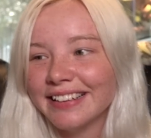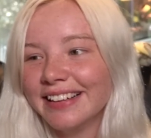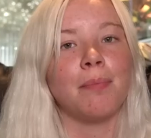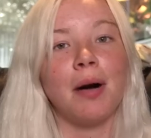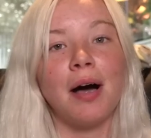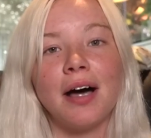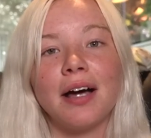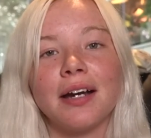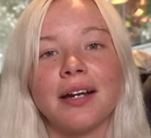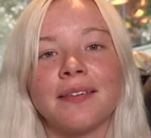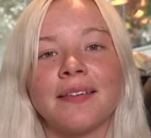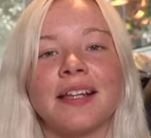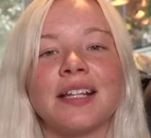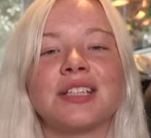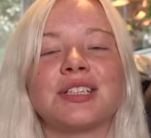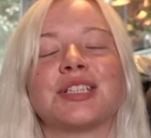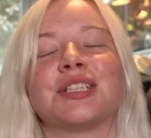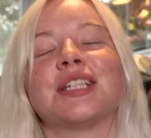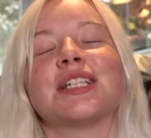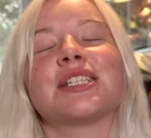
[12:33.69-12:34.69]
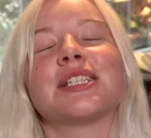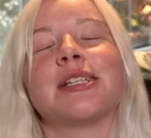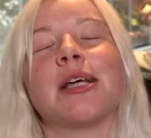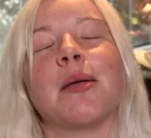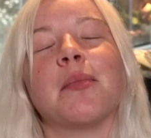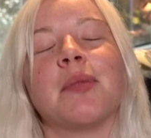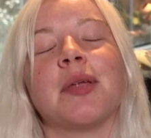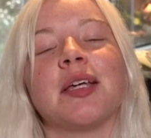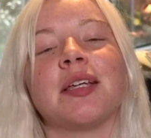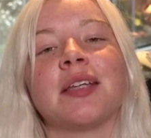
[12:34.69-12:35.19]
But that's just
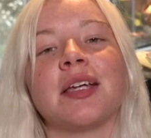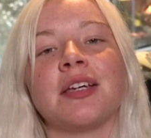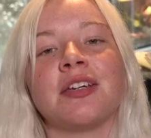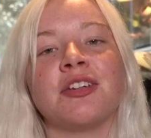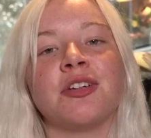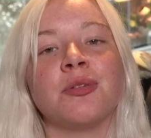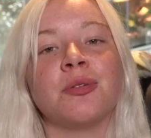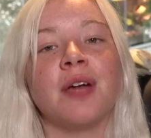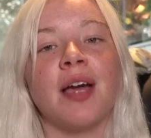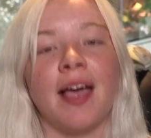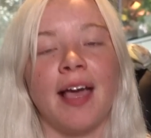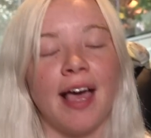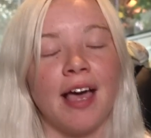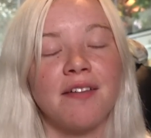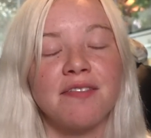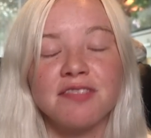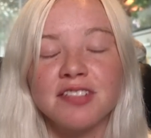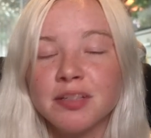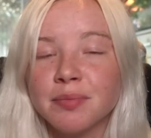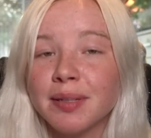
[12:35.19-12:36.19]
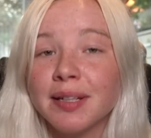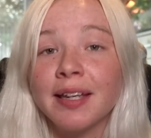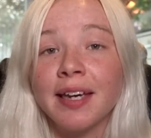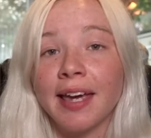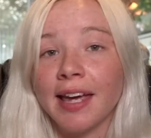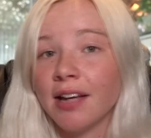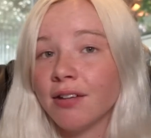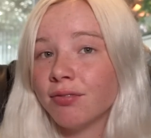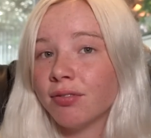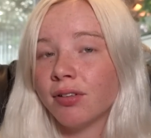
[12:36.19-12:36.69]
something that you have to be
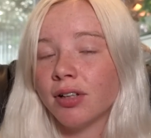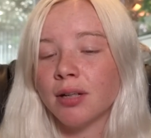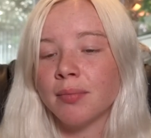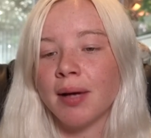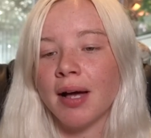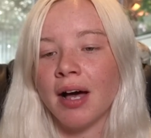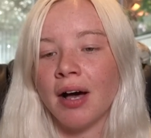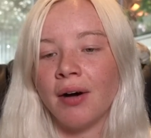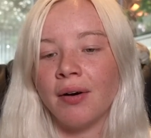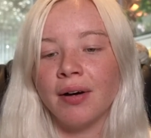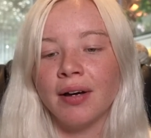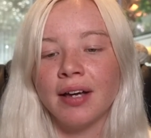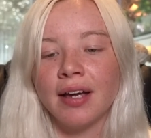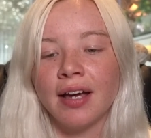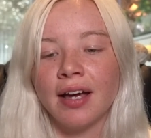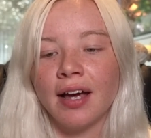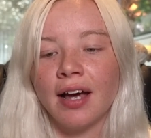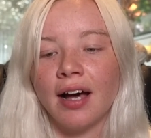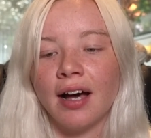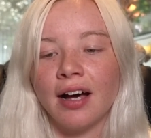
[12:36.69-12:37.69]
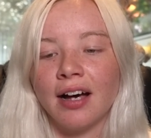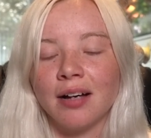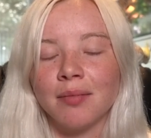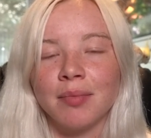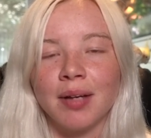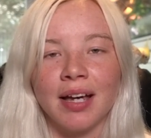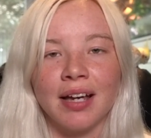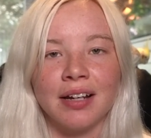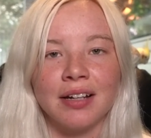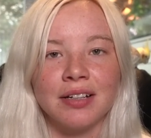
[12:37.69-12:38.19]
careful about.
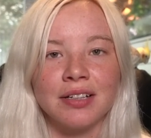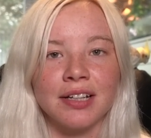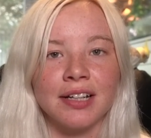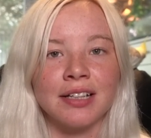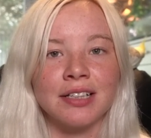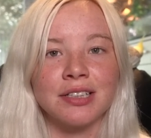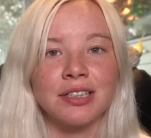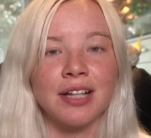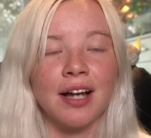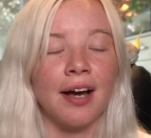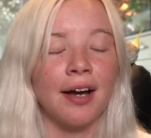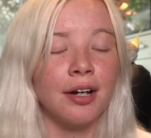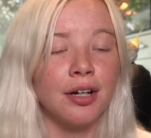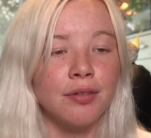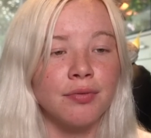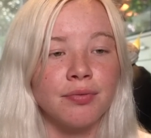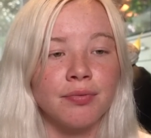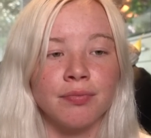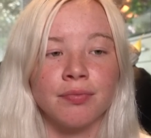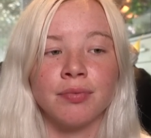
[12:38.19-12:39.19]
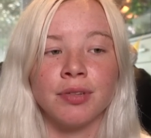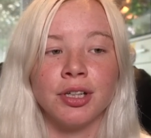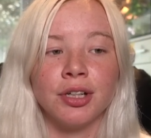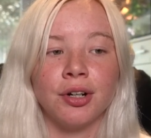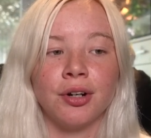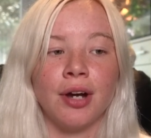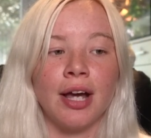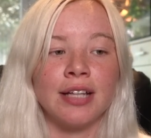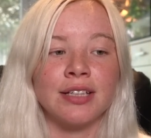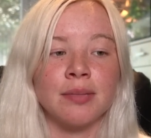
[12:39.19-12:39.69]
And it's kind of, you
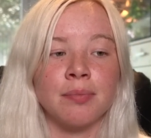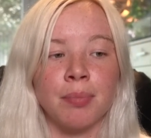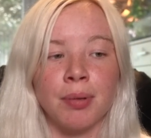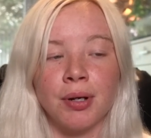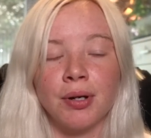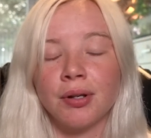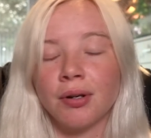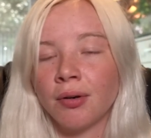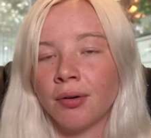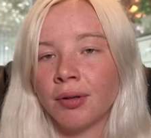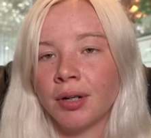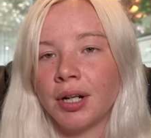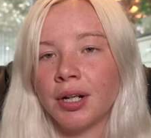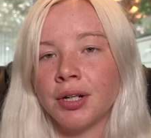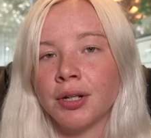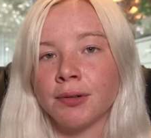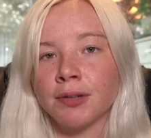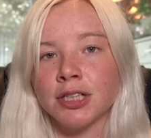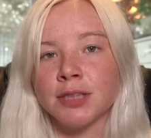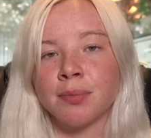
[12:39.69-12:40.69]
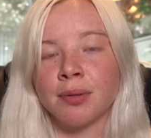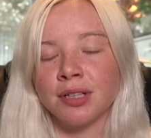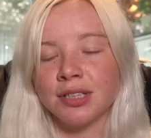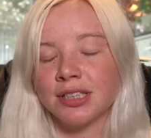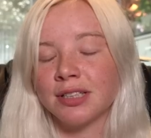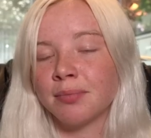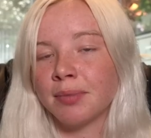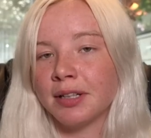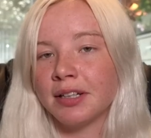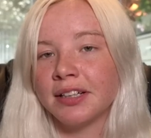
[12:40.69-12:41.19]
know, as a bird owner, your
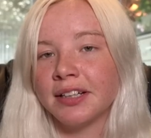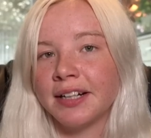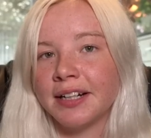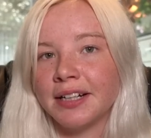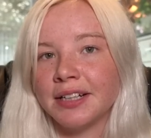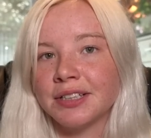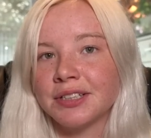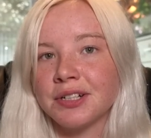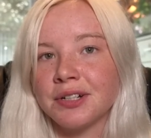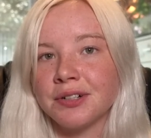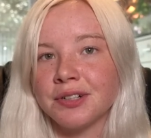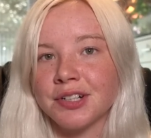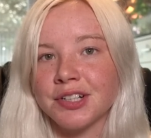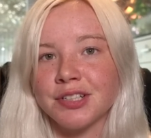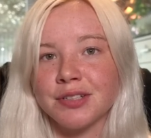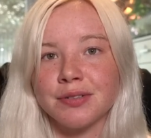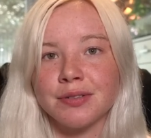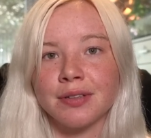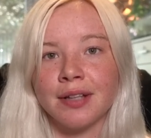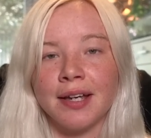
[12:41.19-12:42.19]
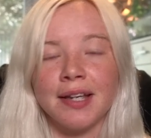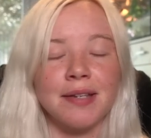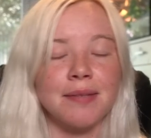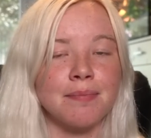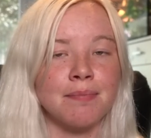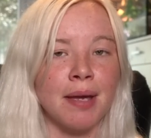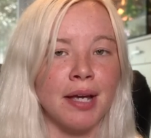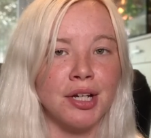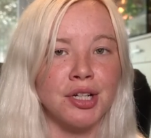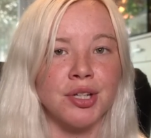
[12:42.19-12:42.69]
responsibility to just
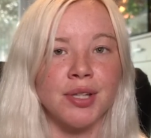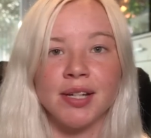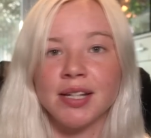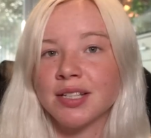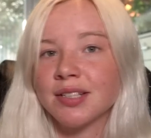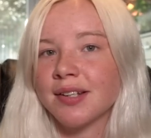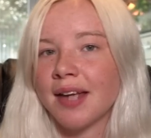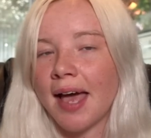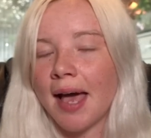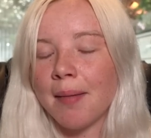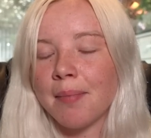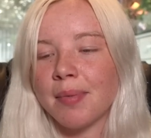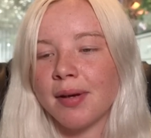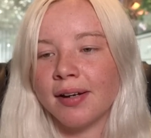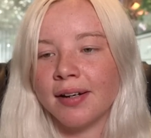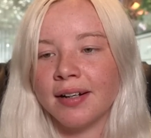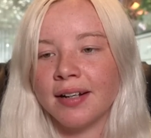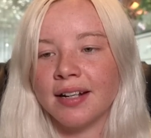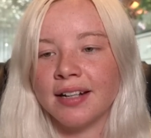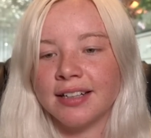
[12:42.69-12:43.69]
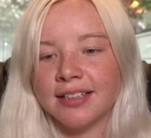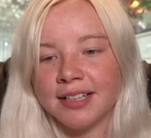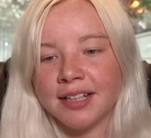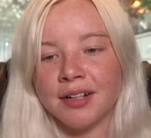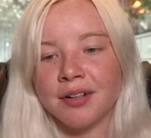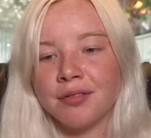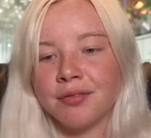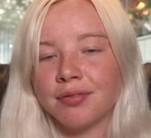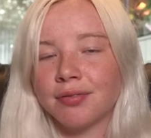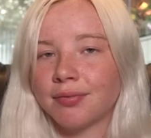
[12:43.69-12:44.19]
like make sure that doesn't happen
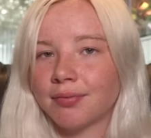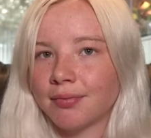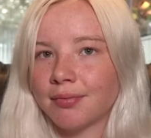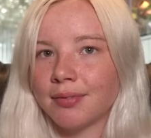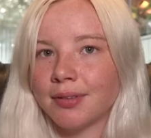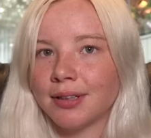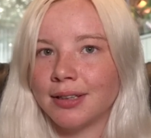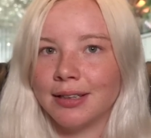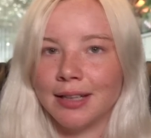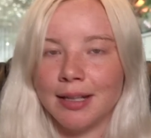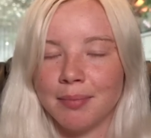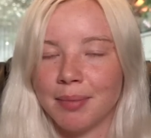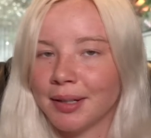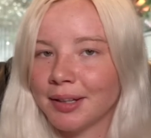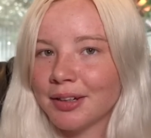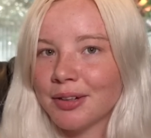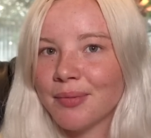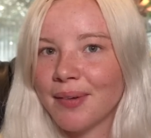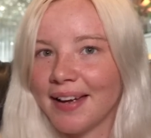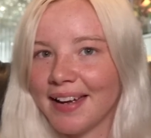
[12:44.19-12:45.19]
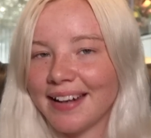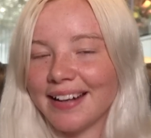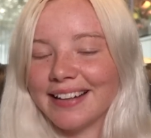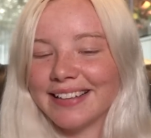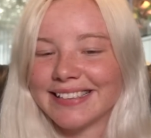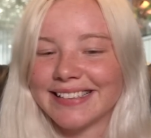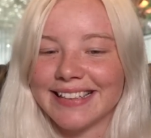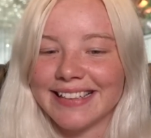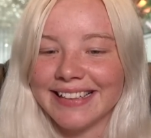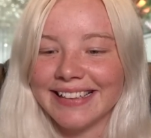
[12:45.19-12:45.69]
instead of clipping their
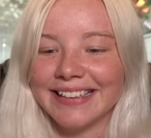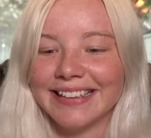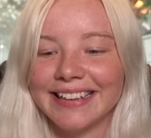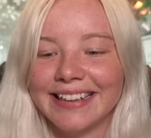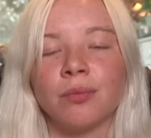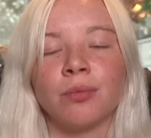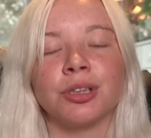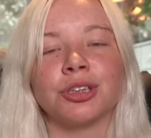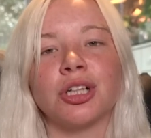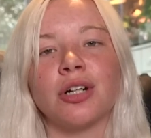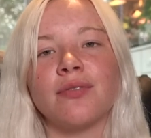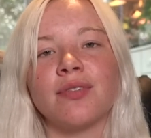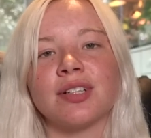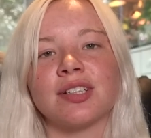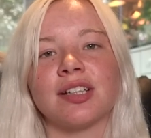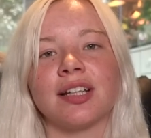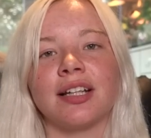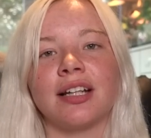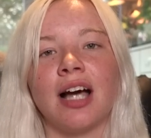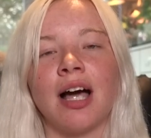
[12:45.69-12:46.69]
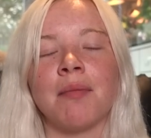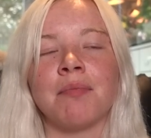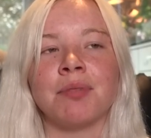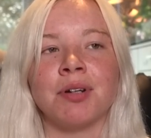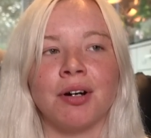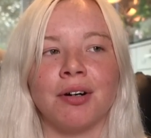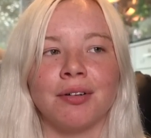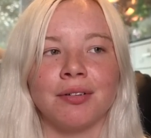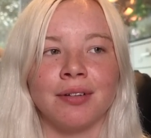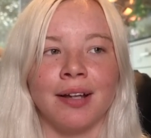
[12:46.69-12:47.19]
wings. Which obviously I'm
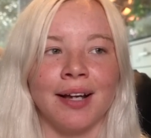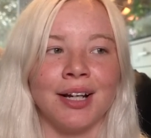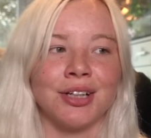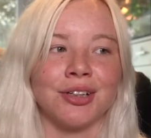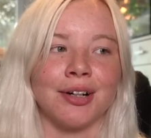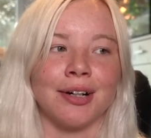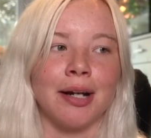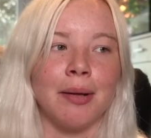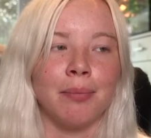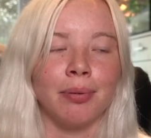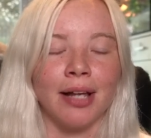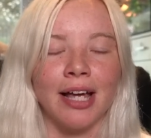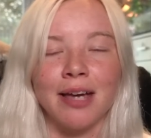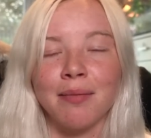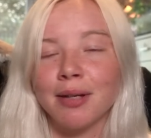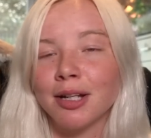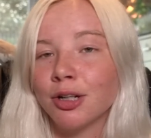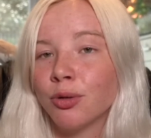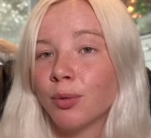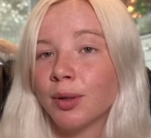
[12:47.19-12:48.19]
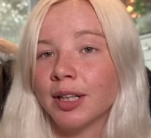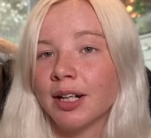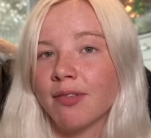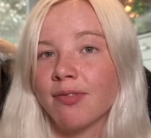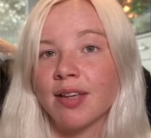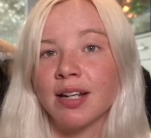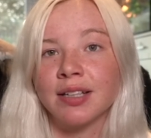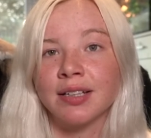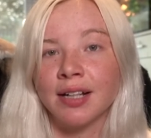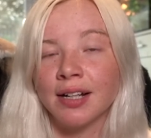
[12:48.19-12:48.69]
not like trying to blame anyone
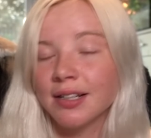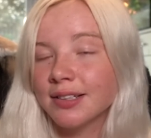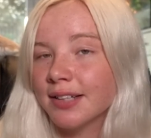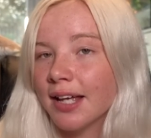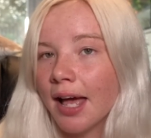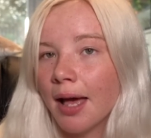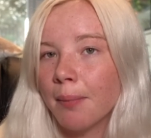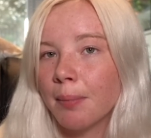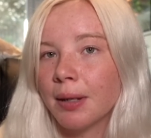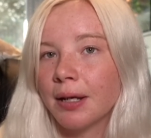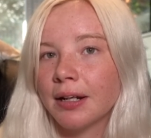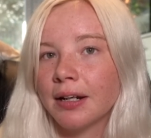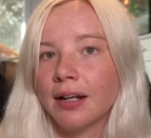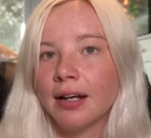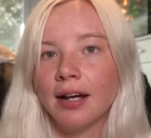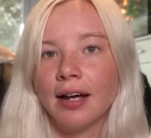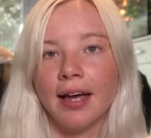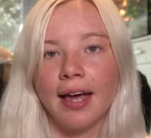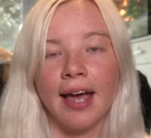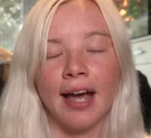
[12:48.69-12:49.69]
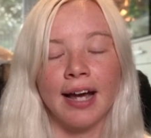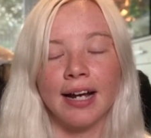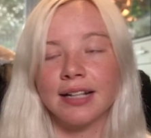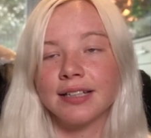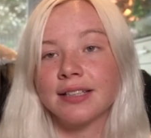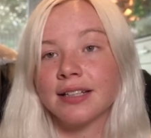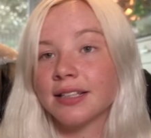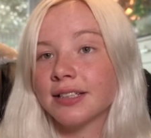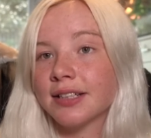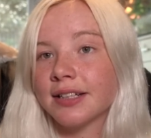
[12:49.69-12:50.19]
if that does happen.
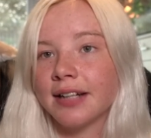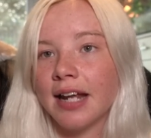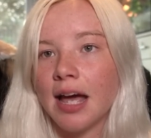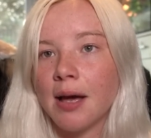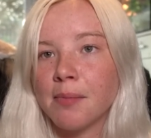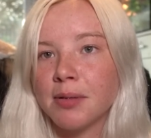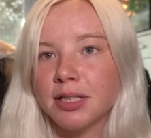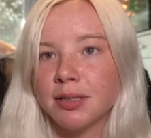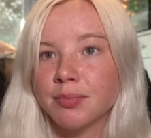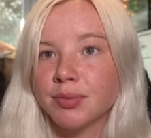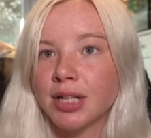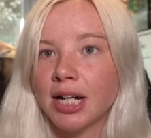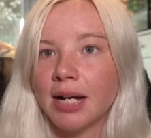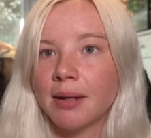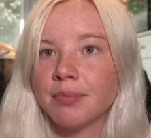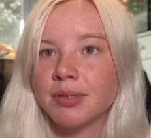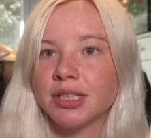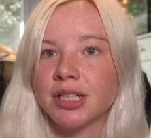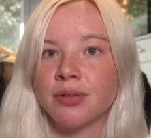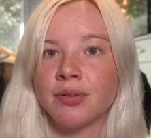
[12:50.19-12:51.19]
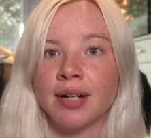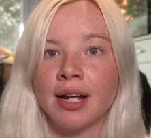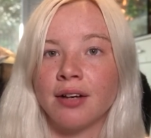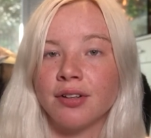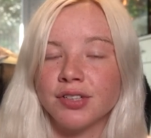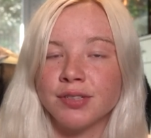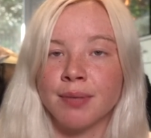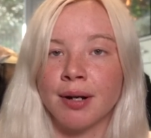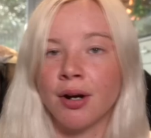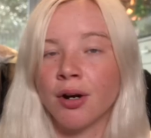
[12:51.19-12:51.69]
Accidents can happen sometimes. Someone
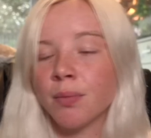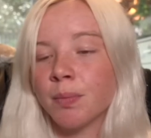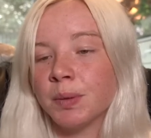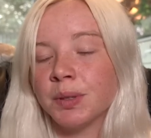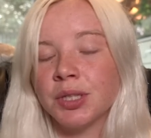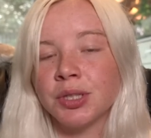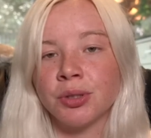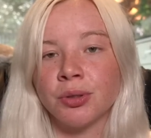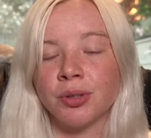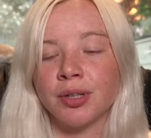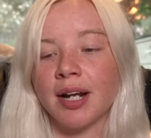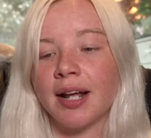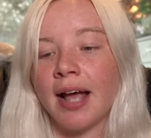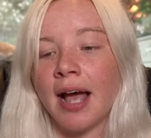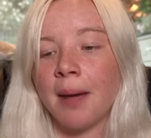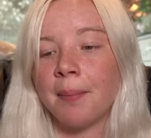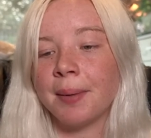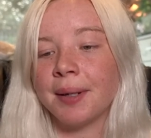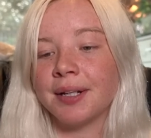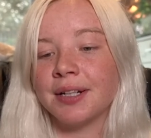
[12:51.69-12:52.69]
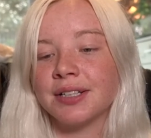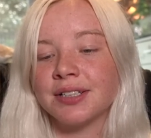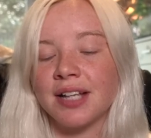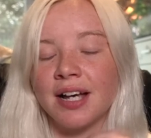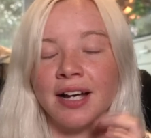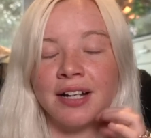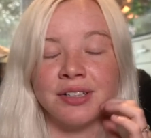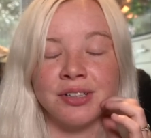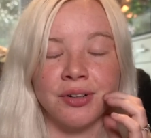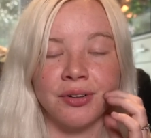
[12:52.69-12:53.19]
else might open the door and it happens.
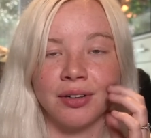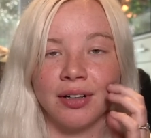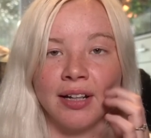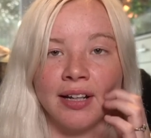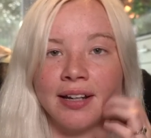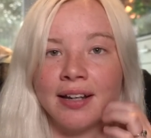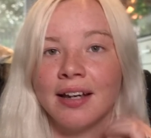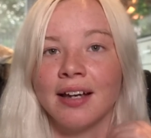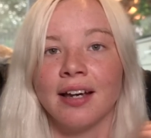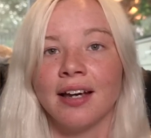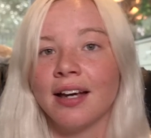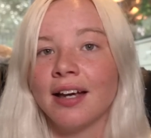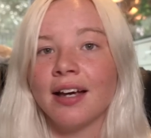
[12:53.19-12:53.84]
I totally